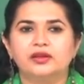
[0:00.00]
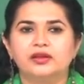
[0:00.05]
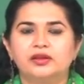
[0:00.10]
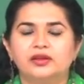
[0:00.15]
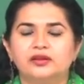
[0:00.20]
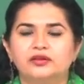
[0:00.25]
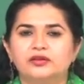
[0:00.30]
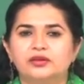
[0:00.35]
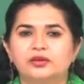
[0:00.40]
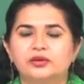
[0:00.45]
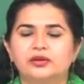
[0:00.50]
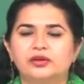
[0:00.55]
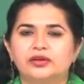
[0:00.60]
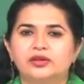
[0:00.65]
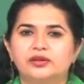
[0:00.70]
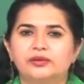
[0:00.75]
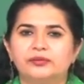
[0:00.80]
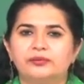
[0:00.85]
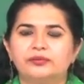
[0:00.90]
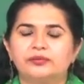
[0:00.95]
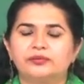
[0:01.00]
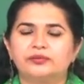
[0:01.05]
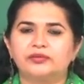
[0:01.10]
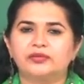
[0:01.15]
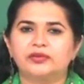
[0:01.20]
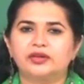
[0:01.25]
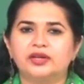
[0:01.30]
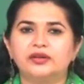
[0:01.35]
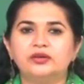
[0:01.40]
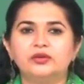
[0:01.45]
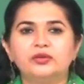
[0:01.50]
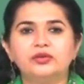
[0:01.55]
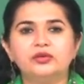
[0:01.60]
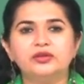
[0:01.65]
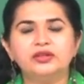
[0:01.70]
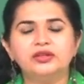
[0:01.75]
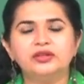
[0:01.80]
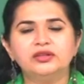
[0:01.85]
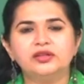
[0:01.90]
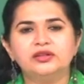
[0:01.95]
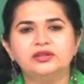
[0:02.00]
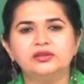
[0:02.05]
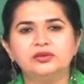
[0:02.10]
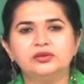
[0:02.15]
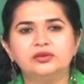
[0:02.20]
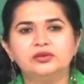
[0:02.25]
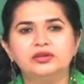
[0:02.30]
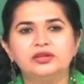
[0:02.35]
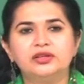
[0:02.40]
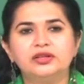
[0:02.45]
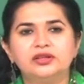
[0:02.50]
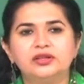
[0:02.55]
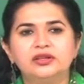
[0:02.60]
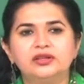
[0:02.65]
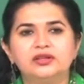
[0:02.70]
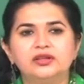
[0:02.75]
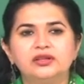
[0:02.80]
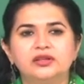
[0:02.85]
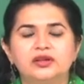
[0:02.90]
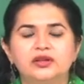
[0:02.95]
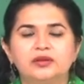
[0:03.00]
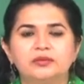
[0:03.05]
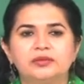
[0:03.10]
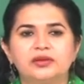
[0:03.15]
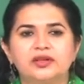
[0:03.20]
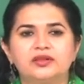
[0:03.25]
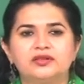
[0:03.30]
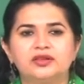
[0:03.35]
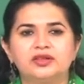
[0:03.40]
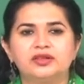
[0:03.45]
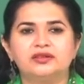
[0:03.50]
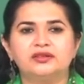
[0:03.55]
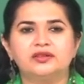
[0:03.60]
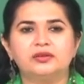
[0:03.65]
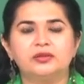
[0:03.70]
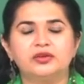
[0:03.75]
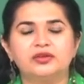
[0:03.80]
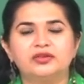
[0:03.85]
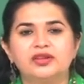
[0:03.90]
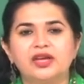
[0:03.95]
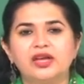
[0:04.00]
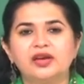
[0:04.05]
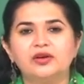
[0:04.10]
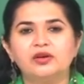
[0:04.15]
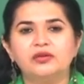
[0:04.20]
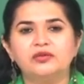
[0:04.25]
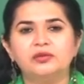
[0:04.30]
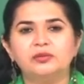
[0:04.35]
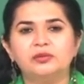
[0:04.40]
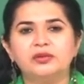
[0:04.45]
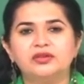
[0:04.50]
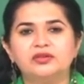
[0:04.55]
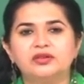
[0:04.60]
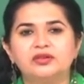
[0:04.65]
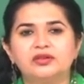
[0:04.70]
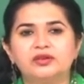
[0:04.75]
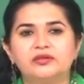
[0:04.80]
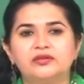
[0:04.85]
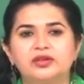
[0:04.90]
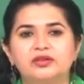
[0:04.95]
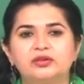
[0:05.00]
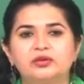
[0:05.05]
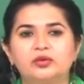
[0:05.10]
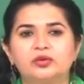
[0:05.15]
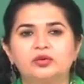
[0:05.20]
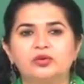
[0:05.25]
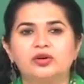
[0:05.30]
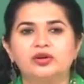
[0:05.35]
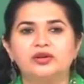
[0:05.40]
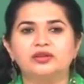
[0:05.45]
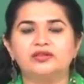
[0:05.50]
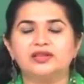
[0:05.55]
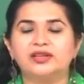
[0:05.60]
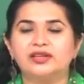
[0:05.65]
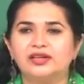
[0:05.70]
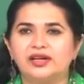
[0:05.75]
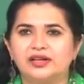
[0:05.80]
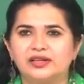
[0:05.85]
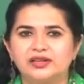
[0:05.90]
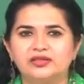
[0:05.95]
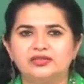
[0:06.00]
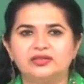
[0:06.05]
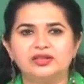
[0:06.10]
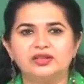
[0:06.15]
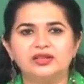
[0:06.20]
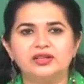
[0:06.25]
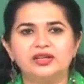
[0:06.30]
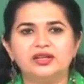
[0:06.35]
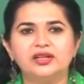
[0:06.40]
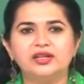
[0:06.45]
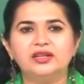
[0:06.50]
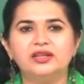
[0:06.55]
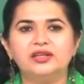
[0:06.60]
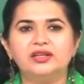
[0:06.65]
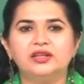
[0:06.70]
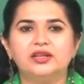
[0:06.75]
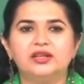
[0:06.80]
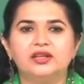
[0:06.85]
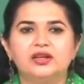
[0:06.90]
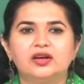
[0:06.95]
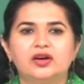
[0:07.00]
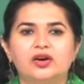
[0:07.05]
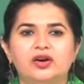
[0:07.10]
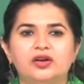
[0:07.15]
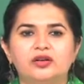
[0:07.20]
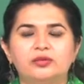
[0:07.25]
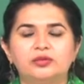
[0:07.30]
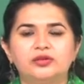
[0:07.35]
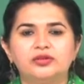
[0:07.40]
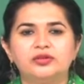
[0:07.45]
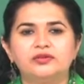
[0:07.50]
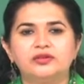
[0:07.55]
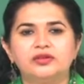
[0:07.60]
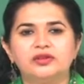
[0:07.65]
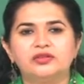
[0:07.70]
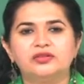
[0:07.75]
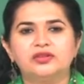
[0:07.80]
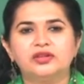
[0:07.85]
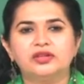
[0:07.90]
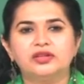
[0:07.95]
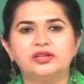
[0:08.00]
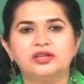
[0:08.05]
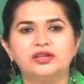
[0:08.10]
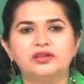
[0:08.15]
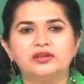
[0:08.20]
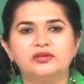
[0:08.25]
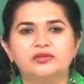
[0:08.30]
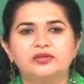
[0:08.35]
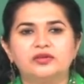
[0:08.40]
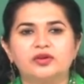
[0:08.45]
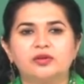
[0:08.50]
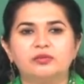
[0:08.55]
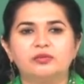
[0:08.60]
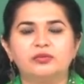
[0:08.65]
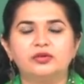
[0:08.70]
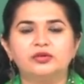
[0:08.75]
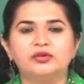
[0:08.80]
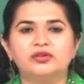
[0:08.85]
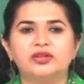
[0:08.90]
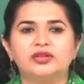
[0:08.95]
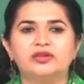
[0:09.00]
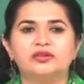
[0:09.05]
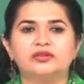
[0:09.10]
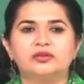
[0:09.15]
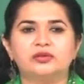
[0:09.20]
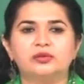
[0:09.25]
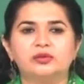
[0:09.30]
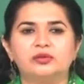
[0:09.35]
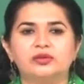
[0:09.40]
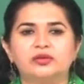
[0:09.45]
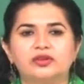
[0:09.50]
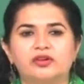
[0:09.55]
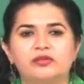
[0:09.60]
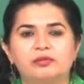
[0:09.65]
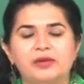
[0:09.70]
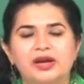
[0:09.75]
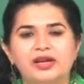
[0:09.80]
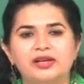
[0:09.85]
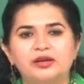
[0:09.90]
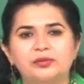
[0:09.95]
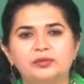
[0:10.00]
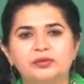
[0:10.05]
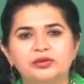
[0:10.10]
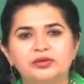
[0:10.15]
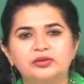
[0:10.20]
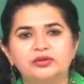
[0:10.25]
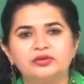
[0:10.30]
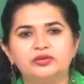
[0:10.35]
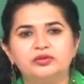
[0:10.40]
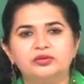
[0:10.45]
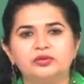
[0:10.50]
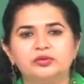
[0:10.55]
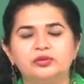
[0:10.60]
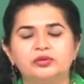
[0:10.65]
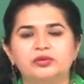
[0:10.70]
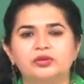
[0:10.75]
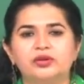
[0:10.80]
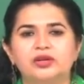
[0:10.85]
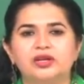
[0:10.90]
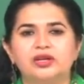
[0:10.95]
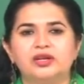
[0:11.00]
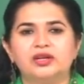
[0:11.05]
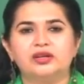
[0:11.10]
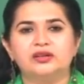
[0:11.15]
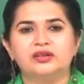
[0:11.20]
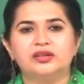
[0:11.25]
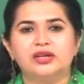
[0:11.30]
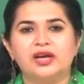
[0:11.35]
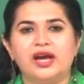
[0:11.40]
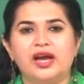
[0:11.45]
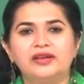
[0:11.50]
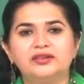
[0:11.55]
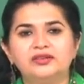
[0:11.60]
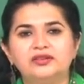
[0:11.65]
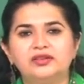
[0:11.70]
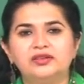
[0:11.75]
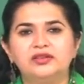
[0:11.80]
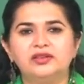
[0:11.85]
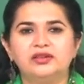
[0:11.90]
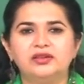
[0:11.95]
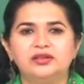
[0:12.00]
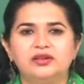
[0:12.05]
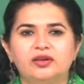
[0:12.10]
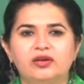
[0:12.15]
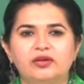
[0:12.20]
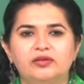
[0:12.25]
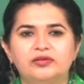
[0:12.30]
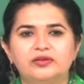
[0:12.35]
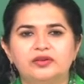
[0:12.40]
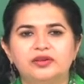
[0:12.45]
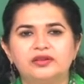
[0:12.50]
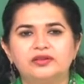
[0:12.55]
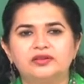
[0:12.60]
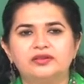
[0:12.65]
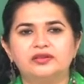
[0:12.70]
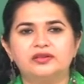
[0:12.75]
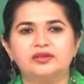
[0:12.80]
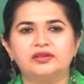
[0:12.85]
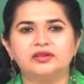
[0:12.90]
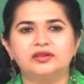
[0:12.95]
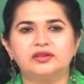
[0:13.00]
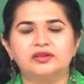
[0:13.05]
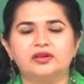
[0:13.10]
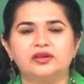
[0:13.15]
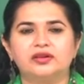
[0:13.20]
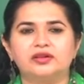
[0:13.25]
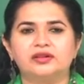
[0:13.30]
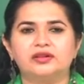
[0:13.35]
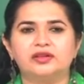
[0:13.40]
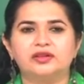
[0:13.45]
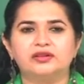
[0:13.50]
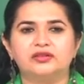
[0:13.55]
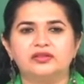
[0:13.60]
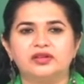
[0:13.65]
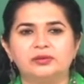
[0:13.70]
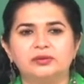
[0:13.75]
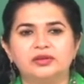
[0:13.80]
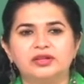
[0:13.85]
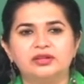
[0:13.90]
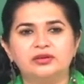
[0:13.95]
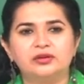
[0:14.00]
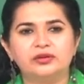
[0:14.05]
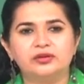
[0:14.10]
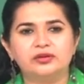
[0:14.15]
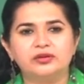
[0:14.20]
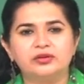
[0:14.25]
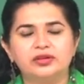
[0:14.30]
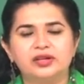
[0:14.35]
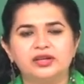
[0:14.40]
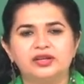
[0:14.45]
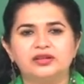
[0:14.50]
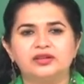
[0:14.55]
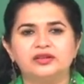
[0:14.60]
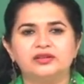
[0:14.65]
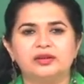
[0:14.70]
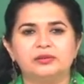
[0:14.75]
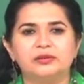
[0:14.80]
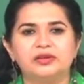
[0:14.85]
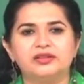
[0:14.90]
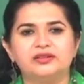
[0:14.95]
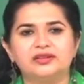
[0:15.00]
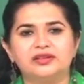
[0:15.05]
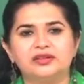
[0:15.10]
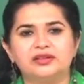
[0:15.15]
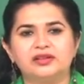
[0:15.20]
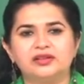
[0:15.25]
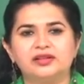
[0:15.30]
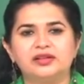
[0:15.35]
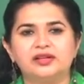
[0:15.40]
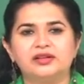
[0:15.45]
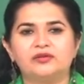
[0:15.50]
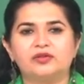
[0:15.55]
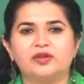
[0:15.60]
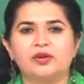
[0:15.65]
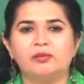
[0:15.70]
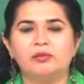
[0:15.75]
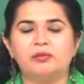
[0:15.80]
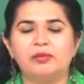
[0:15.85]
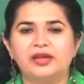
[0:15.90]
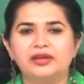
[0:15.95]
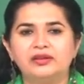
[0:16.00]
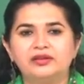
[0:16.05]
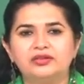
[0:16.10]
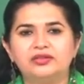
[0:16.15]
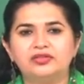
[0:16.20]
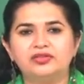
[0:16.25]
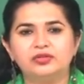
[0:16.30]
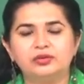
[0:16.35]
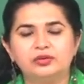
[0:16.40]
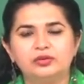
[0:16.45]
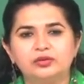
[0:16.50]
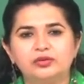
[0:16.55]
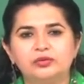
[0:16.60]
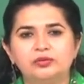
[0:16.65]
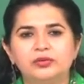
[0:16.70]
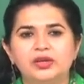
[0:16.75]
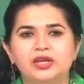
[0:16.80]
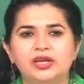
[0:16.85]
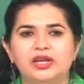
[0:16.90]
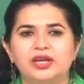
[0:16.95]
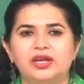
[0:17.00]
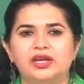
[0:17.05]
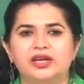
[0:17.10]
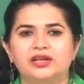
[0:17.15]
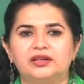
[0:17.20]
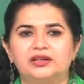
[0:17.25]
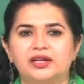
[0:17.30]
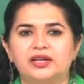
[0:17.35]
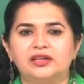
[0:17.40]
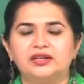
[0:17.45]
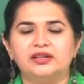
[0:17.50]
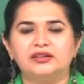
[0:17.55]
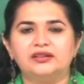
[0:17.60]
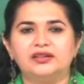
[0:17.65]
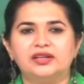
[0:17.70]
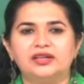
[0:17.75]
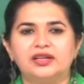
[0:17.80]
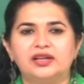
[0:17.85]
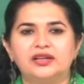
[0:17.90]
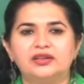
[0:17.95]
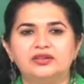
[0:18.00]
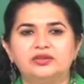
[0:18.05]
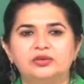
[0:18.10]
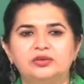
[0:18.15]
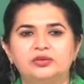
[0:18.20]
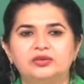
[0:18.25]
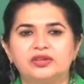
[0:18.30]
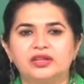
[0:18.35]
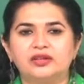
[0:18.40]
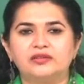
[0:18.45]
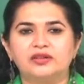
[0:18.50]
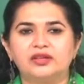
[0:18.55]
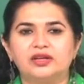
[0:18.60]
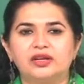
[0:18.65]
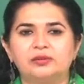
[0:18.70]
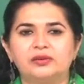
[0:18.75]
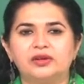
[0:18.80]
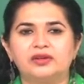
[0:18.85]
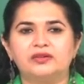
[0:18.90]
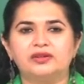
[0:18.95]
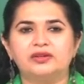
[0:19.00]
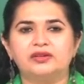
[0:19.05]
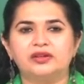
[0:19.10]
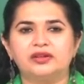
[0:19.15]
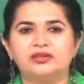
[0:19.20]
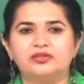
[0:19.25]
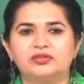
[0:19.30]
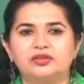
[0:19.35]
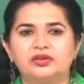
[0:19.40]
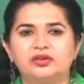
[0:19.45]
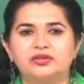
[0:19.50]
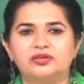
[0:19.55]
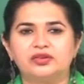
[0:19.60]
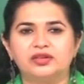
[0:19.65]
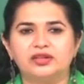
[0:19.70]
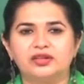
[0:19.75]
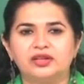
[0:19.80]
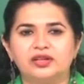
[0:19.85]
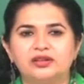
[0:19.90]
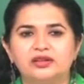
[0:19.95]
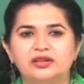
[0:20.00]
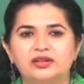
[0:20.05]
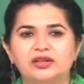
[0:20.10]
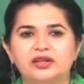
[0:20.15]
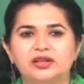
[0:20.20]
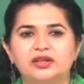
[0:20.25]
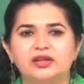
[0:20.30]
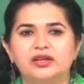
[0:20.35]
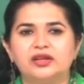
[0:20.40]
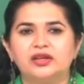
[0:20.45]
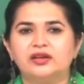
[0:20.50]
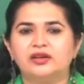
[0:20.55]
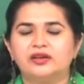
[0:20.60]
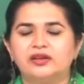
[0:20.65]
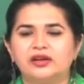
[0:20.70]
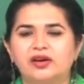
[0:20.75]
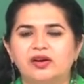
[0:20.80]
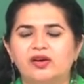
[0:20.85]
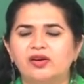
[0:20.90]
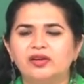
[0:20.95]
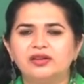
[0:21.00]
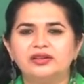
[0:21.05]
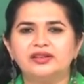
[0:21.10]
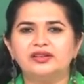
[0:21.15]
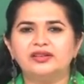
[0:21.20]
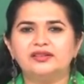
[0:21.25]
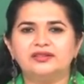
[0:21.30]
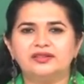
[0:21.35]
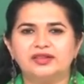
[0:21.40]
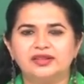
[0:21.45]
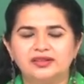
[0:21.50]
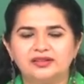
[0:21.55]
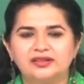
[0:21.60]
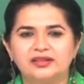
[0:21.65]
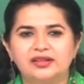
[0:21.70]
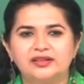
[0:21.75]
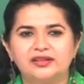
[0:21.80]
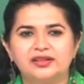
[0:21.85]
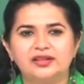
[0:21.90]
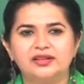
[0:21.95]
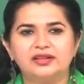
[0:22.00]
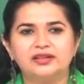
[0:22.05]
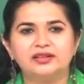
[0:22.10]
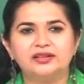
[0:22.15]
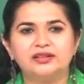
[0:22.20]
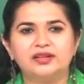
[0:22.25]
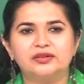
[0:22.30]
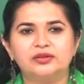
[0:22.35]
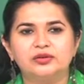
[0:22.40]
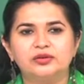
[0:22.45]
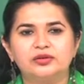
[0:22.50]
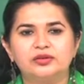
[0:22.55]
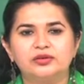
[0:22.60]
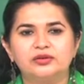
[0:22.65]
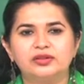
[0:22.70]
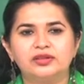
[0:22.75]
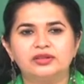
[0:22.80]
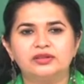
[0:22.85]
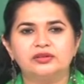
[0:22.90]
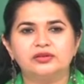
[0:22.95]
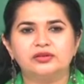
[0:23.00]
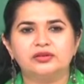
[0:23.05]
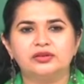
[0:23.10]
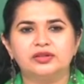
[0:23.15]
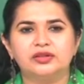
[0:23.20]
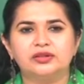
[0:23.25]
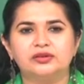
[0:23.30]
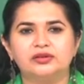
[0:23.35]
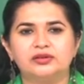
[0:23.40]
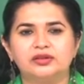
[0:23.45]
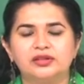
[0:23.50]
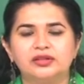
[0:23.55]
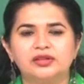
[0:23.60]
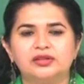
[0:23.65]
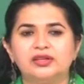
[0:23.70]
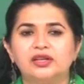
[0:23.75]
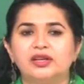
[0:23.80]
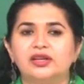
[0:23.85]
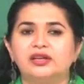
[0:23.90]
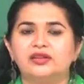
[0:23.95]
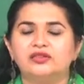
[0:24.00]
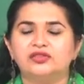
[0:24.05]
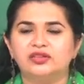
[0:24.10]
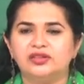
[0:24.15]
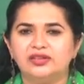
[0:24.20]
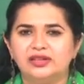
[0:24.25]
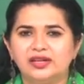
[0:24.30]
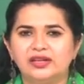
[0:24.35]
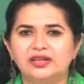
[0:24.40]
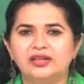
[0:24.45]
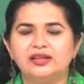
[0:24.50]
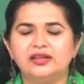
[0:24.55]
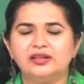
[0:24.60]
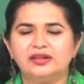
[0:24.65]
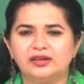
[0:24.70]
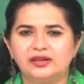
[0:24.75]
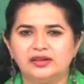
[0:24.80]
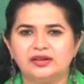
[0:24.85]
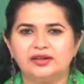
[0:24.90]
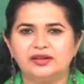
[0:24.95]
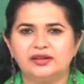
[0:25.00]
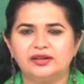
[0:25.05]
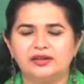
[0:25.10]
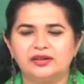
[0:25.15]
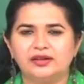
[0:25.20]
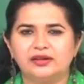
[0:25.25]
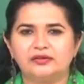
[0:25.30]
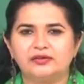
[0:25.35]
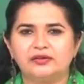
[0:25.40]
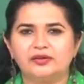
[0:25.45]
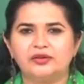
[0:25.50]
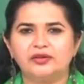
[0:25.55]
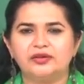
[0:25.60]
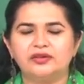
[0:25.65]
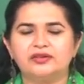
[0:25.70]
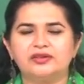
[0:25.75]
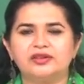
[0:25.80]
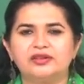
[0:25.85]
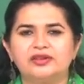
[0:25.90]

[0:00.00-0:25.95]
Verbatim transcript: So, Kandukondain Kandukondain presents a mosaic of images of the so-called Singara Chennai or beautiful Chennai, from music schools of Mylapore to the IT office on Jamini Road and Jamini Circle, and from Benz showroom at Anna Salai to Sarvana Bhavan restaurant Chennai. All these things are there in Kandukondain Kandukondain. Chennai, of course,